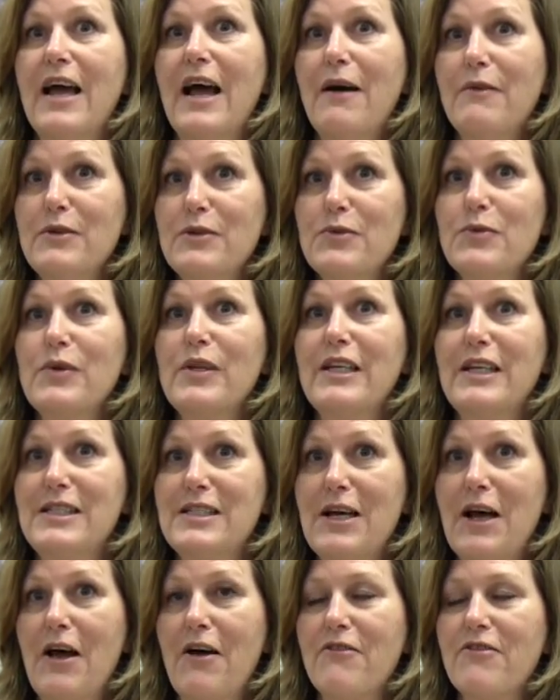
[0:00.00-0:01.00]
that was really
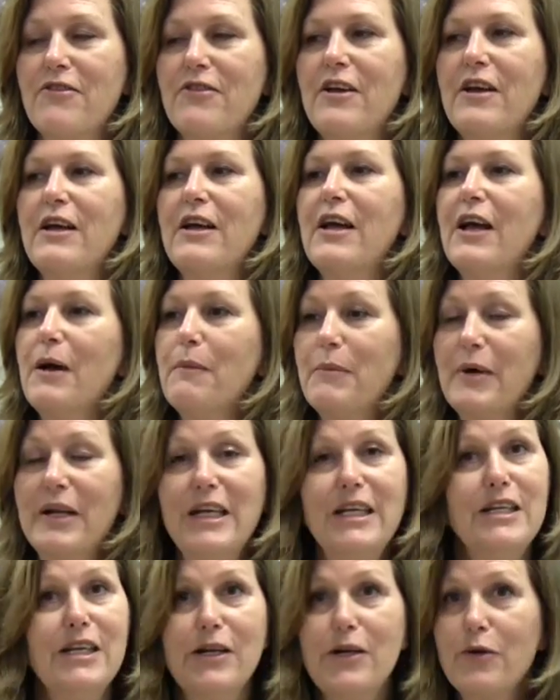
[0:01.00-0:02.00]
tough. But
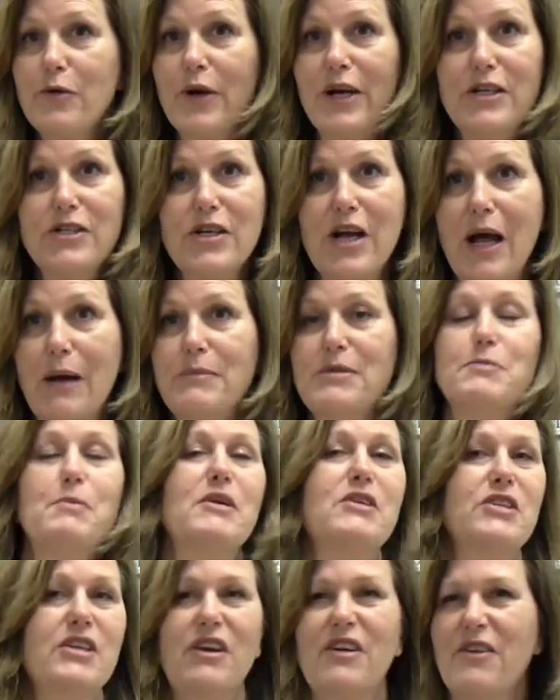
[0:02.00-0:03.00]
he did a great job,
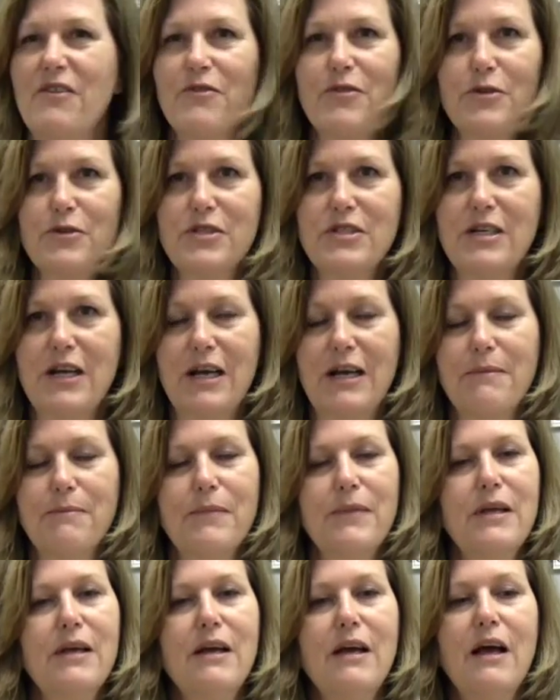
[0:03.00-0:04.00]
especially on the first time.
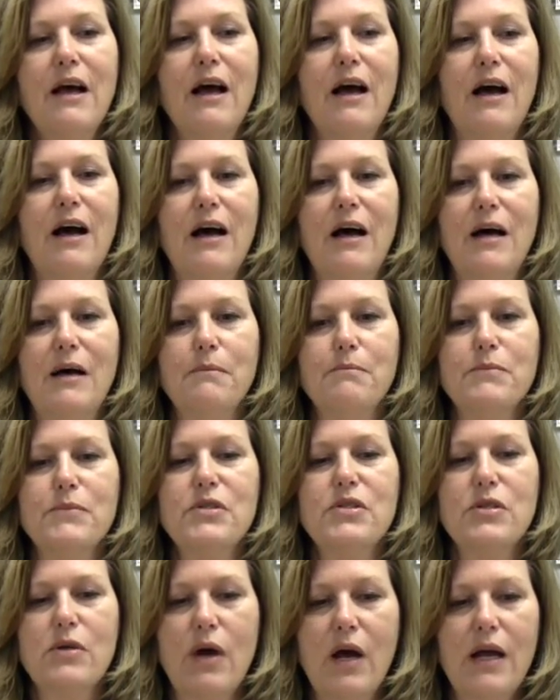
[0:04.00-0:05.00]

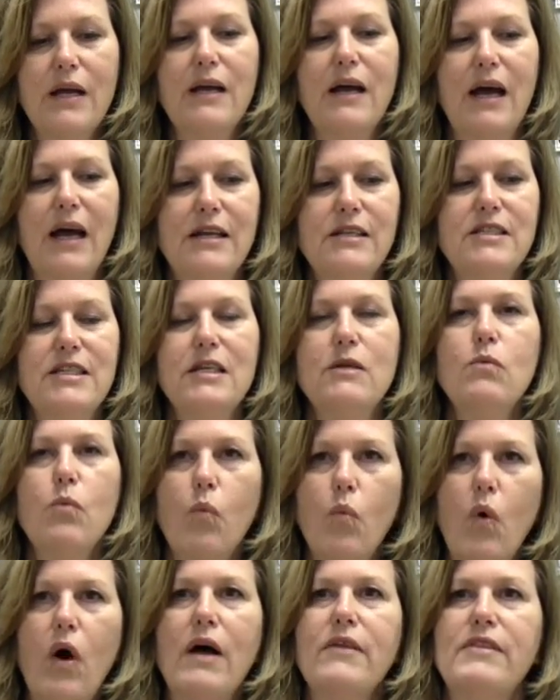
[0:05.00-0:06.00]
So I
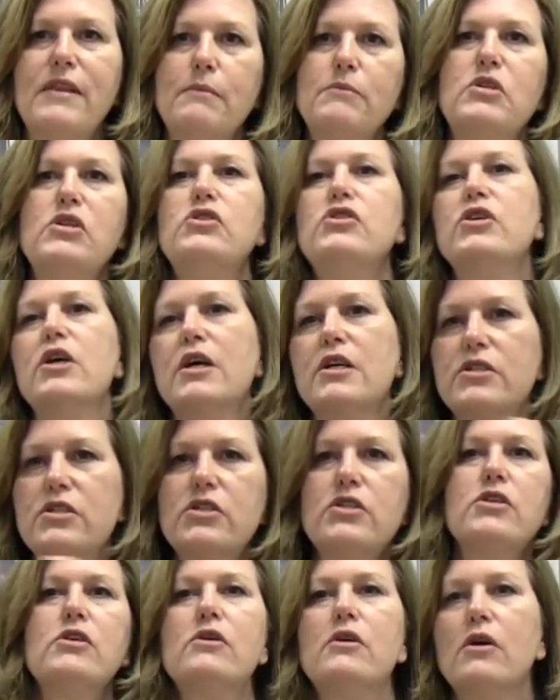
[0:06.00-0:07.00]
didn't want them to
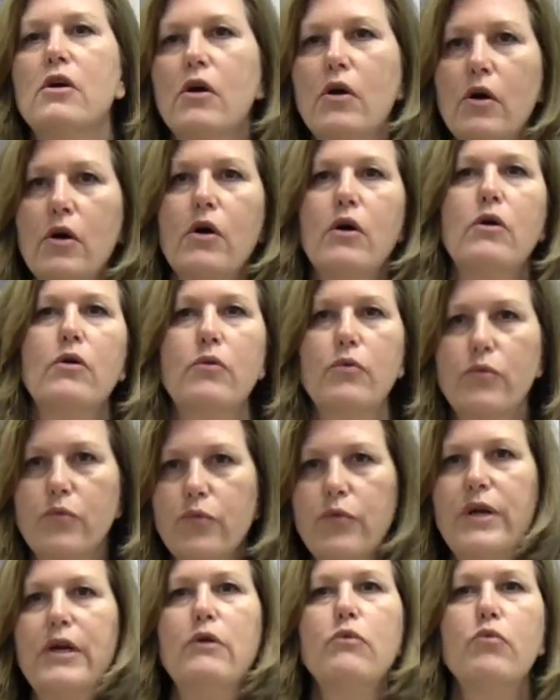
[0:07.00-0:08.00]
just
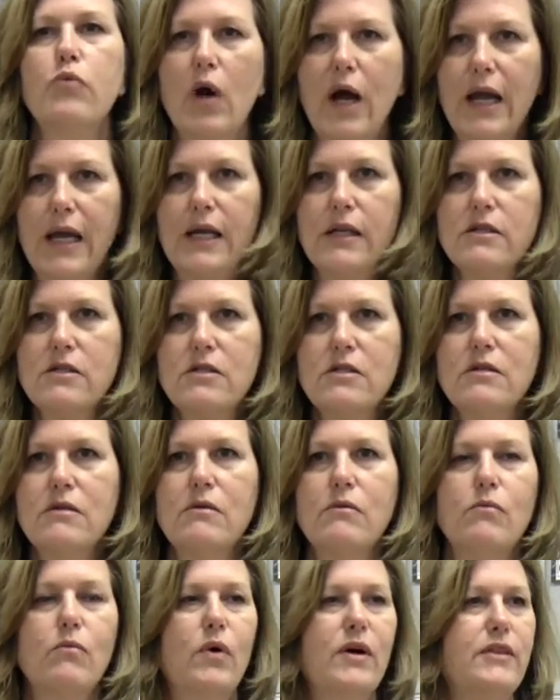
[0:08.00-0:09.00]
rewrite
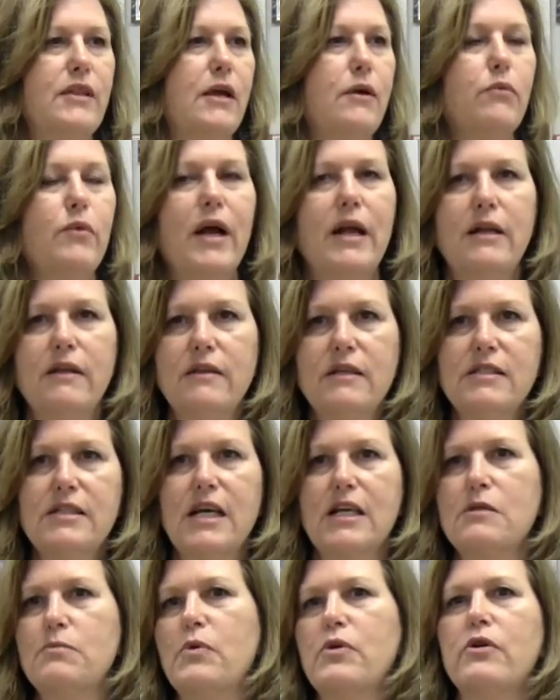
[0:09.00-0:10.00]
what they read in the
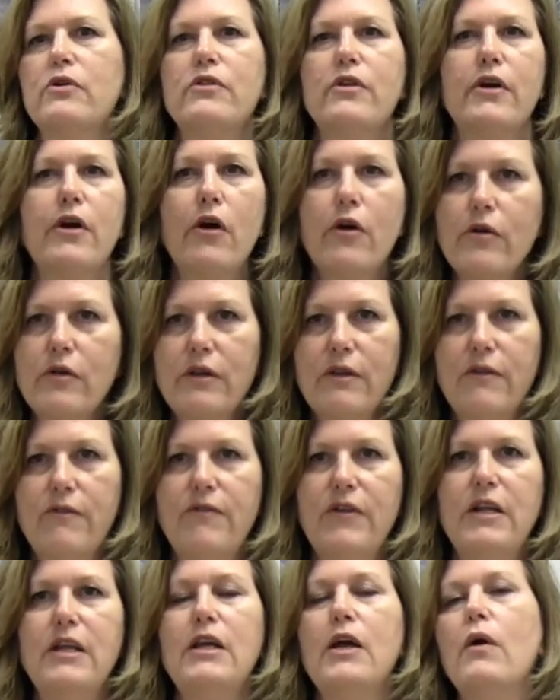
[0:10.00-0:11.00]
textbook or they heard on the
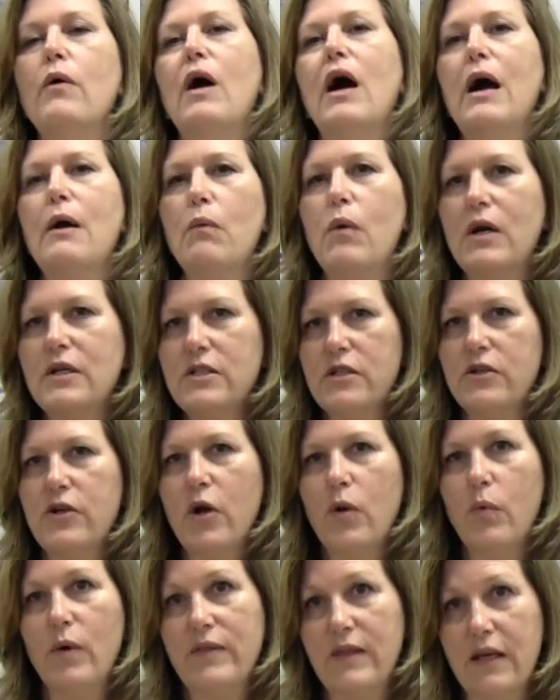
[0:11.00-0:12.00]
video. I want to
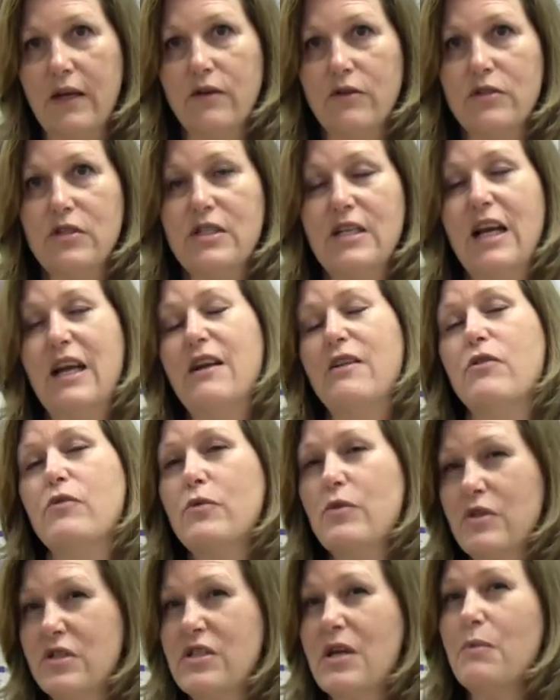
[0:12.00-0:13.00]
know what they understand, and
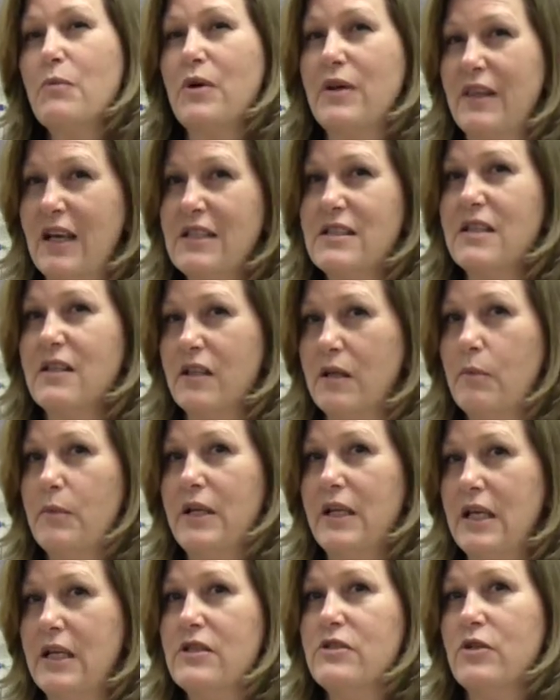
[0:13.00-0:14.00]
through a summary, that's a little
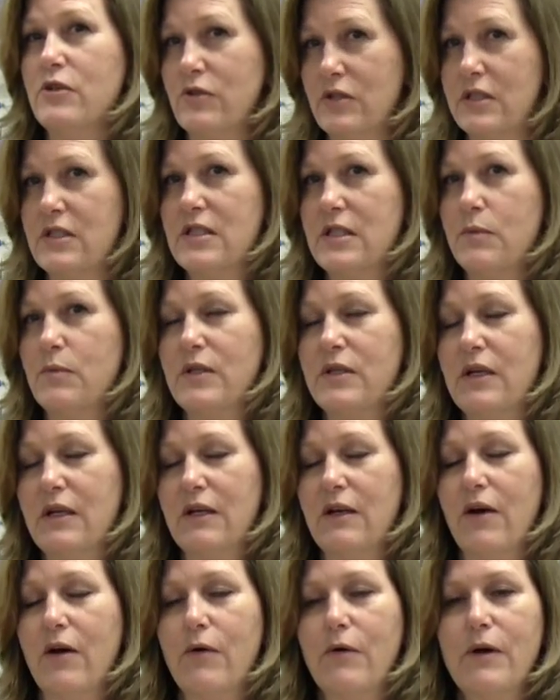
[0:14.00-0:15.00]
bit easier to see what they
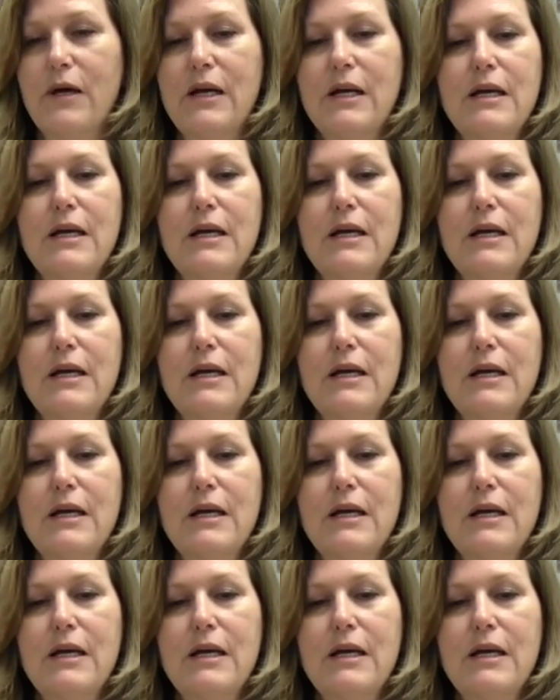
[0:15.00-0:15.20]
know.